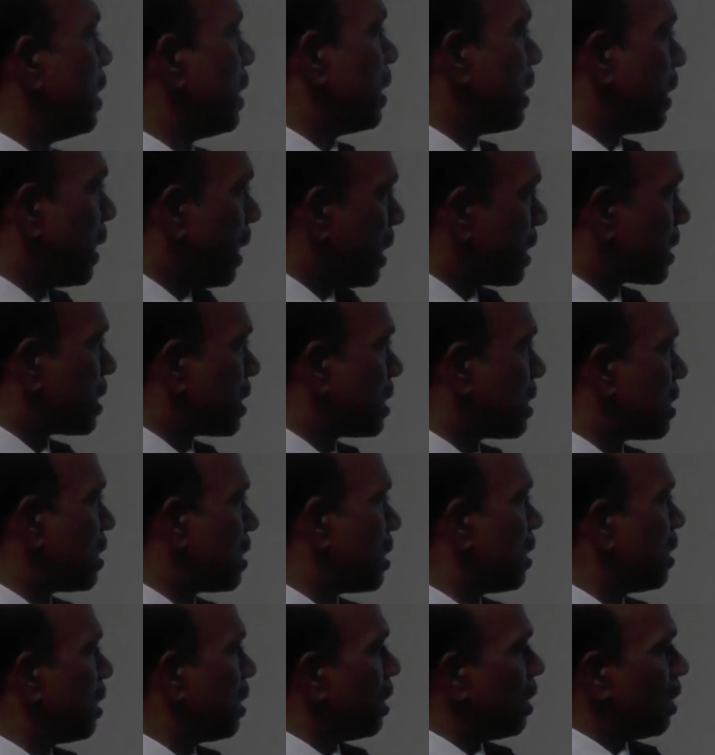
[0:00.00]

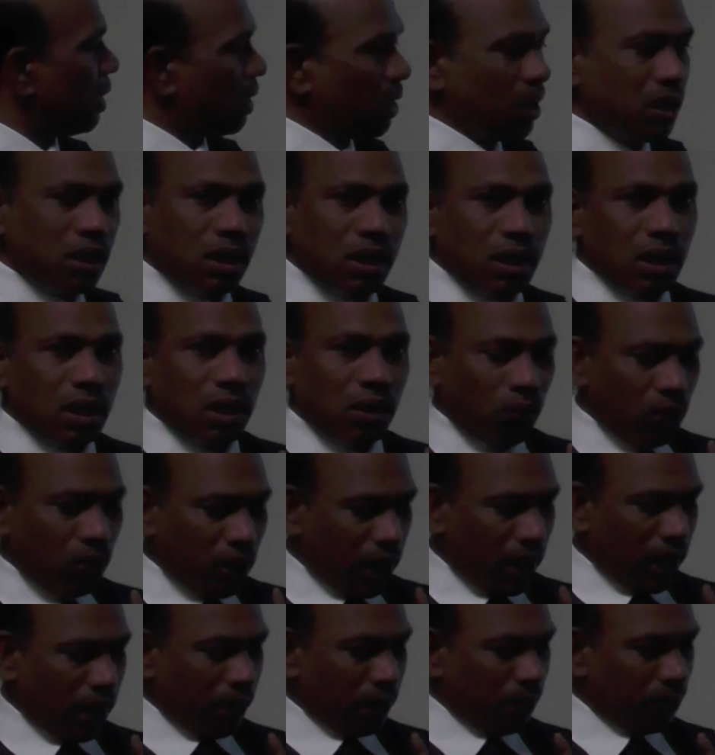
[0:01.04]
Yes.
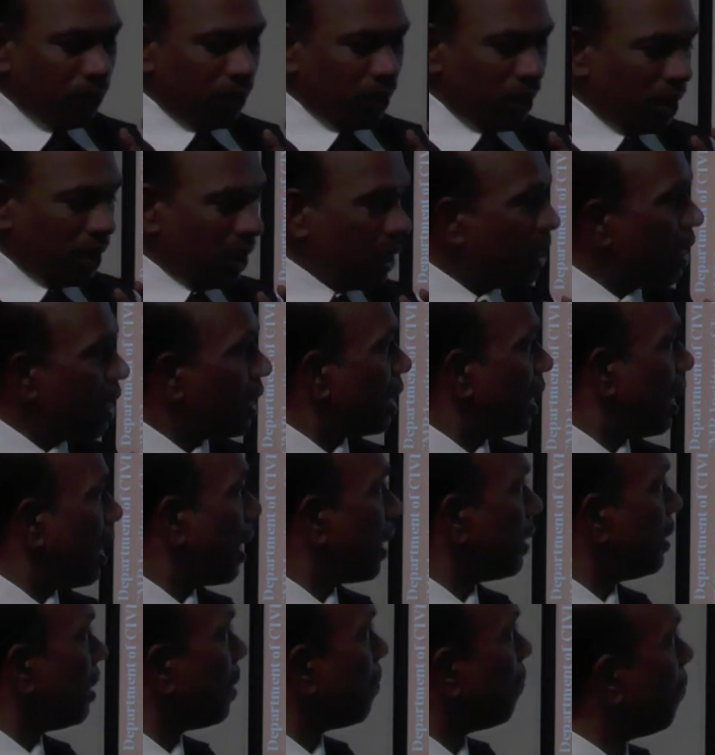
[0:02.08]
Okay. Here
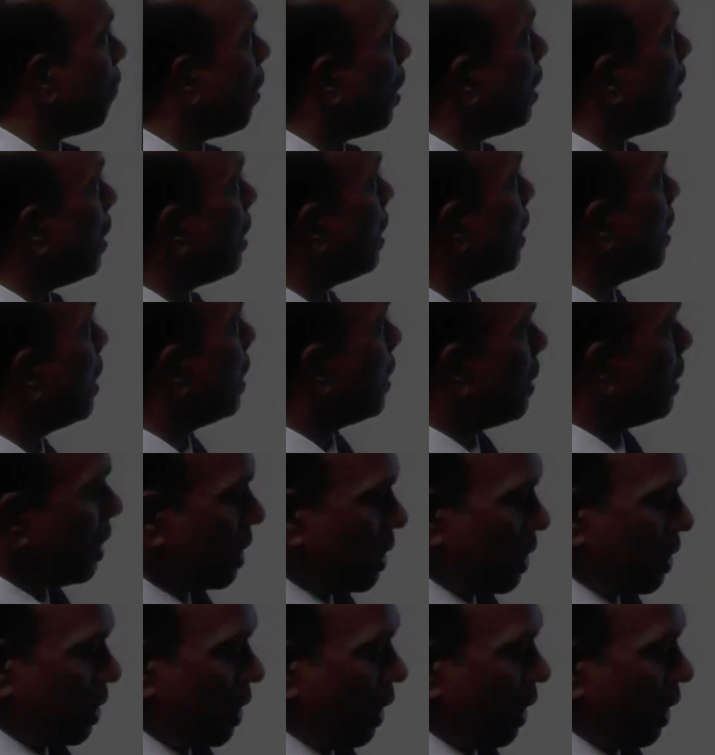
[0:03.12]
another one. This is